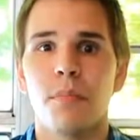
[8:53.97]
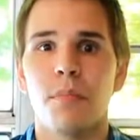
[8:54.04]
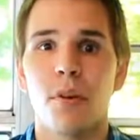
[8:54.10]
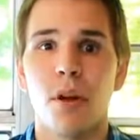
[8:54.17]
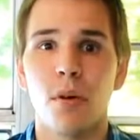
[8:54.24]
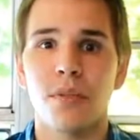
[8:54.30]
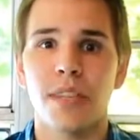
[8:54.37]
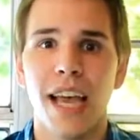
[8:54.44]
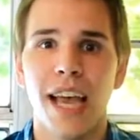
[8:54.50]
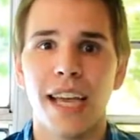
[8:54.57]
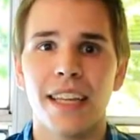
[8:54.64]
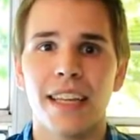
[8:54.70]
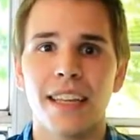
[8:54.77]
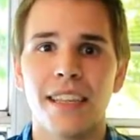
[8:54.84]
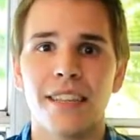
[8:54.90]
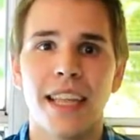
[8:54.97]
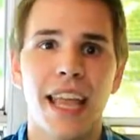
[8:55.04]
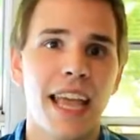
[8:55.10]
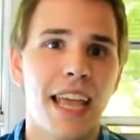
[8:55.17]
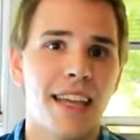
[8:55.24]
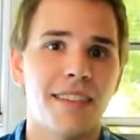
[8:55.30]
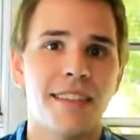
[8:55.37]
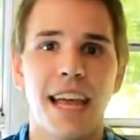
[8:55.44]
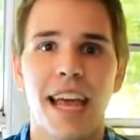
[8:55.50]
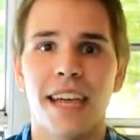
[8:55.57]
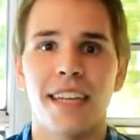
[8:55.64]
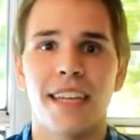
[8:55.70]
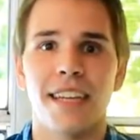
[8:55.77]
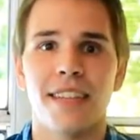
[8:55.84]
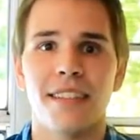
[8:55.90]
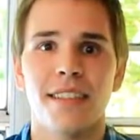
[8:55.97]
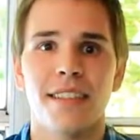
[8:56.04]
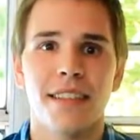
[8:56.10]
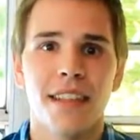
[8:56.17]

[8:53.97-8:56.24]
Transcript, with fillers: Protagonist, antagonist.